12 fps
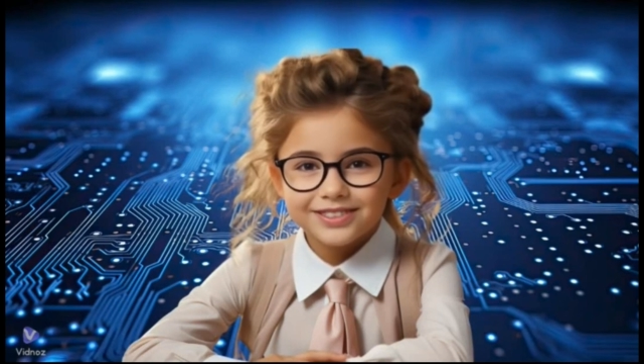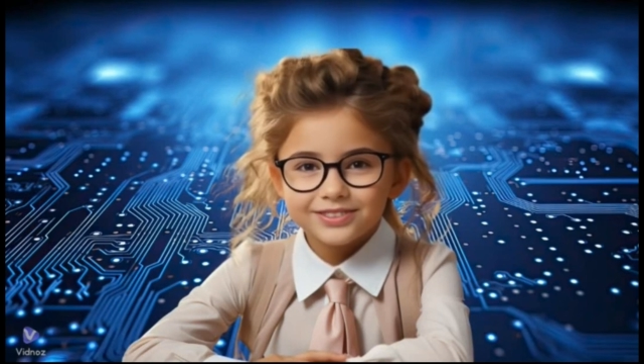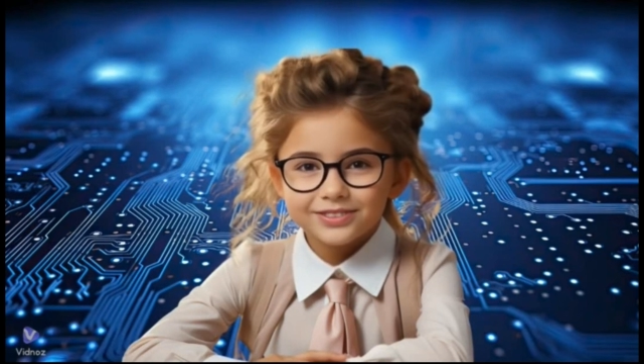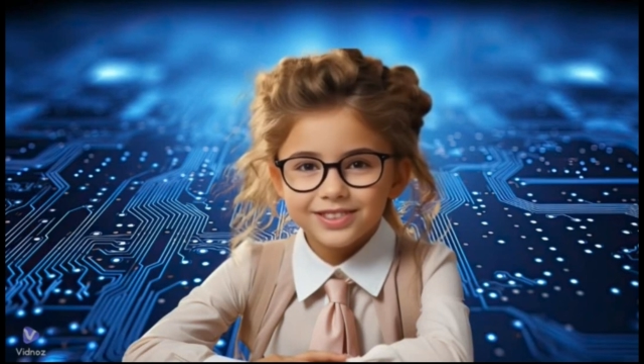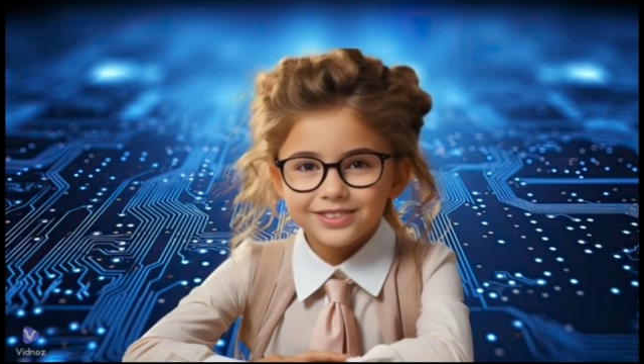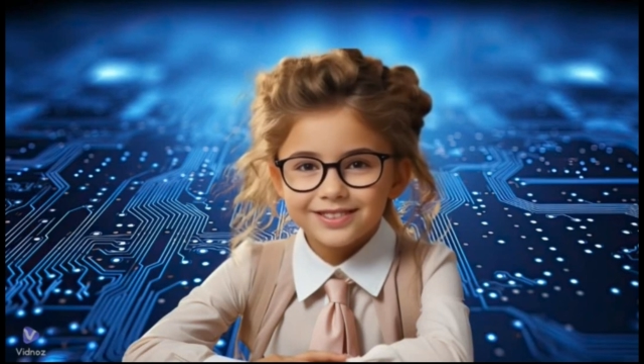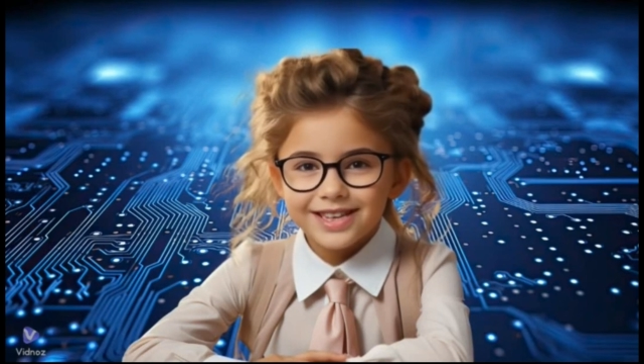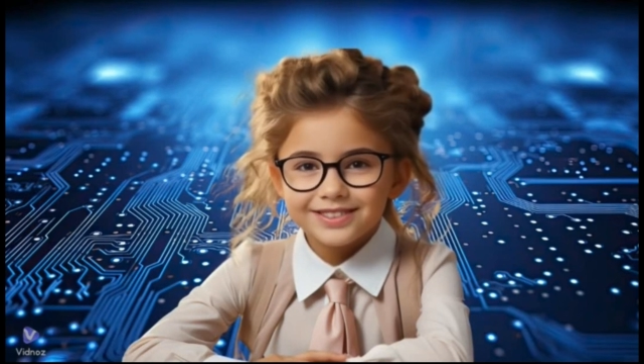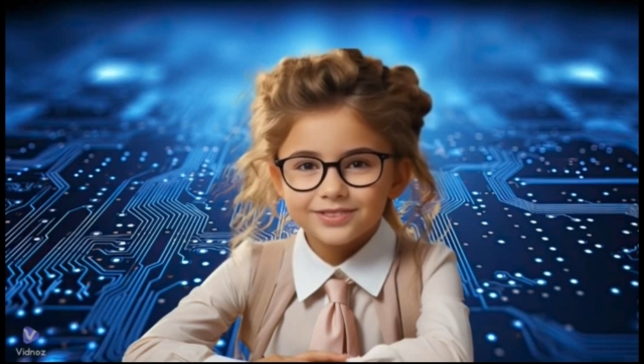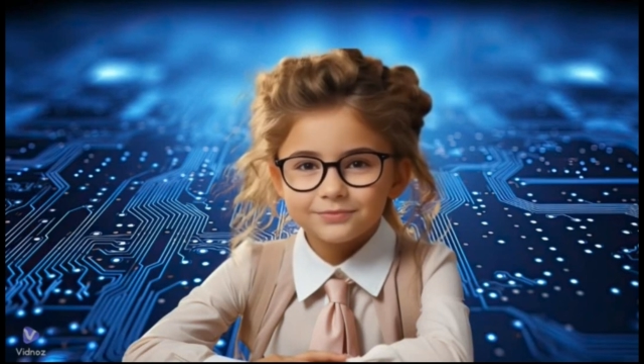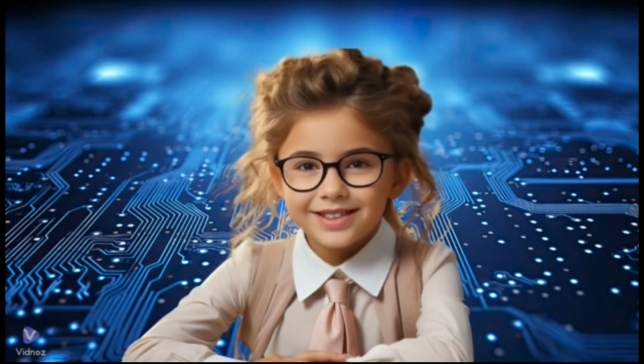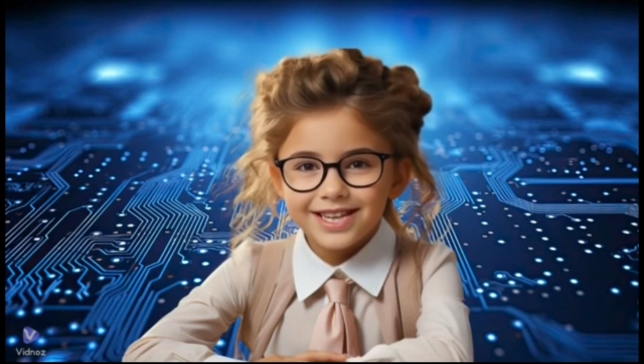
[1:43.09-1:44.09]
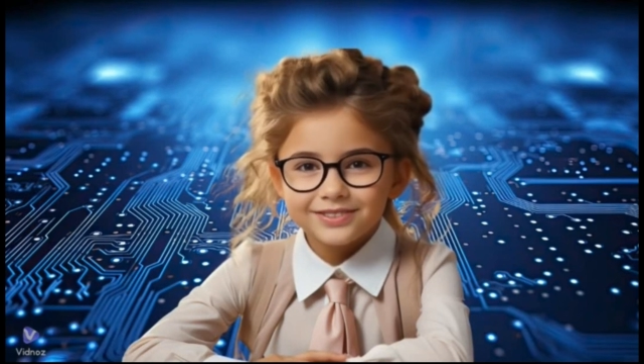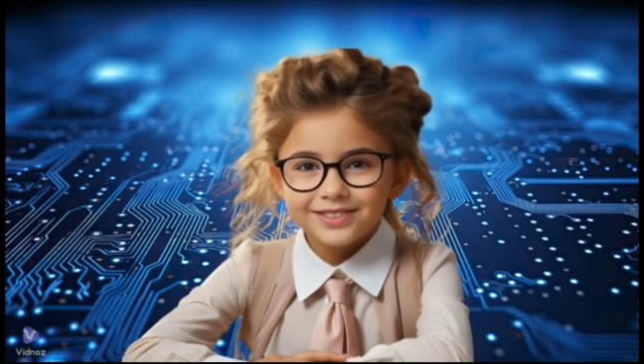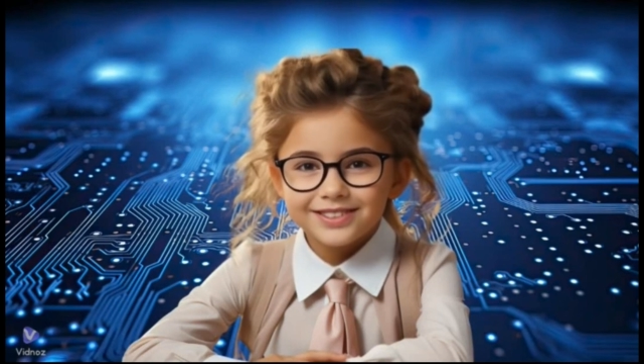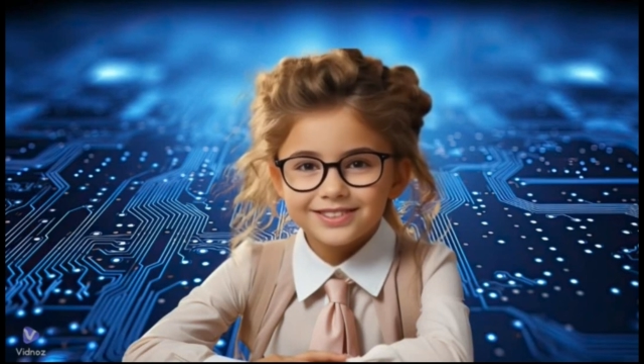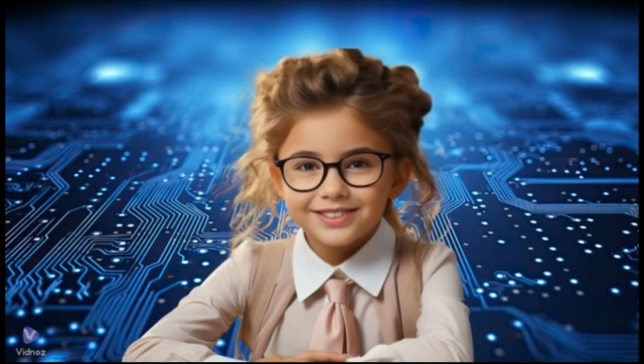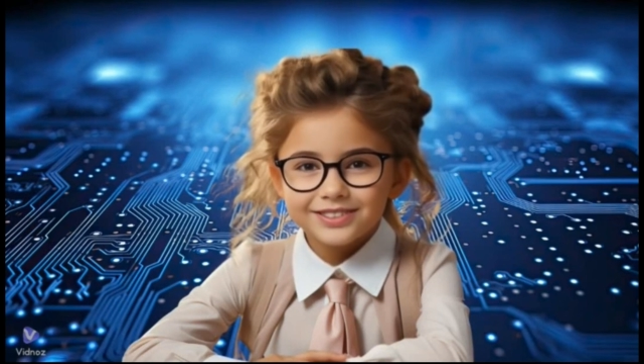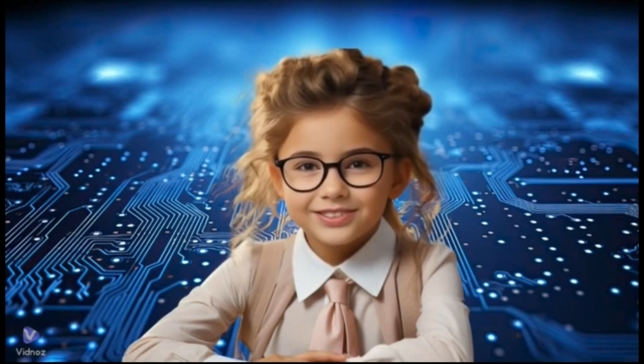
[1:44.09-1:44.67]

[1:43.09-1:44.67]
each key-value pair in the